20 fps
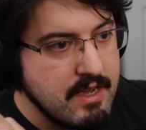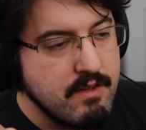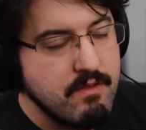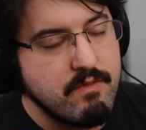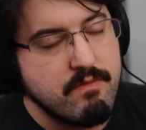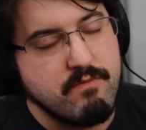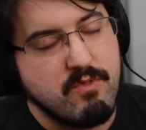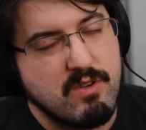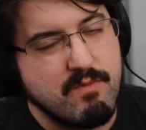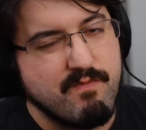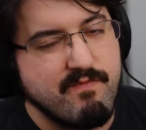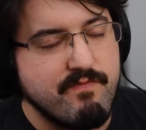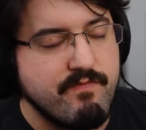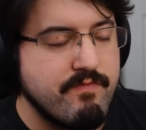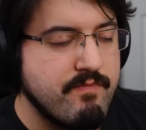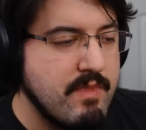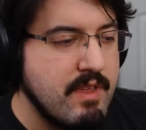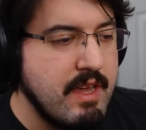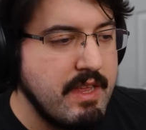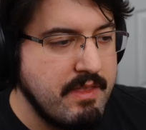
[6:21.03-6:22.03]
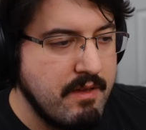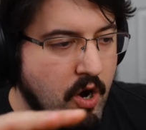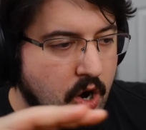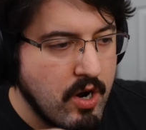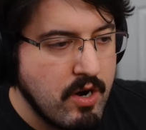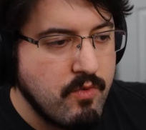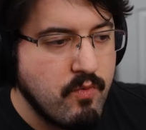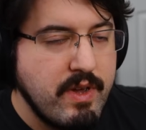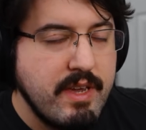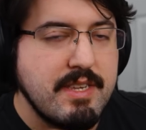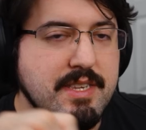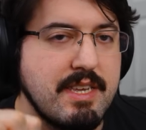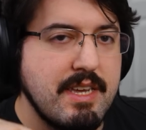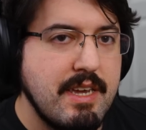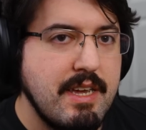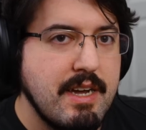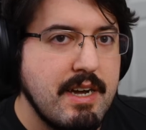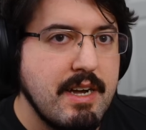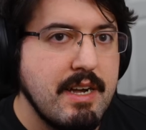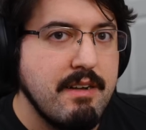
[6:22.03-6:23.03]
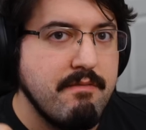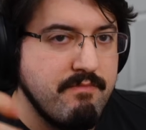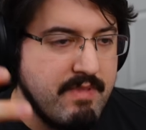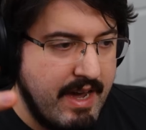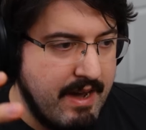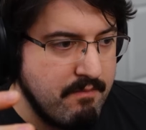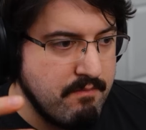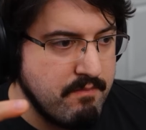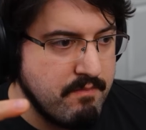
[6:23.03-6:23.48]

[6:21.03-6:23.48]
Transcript: Well, in the art we see, yeah.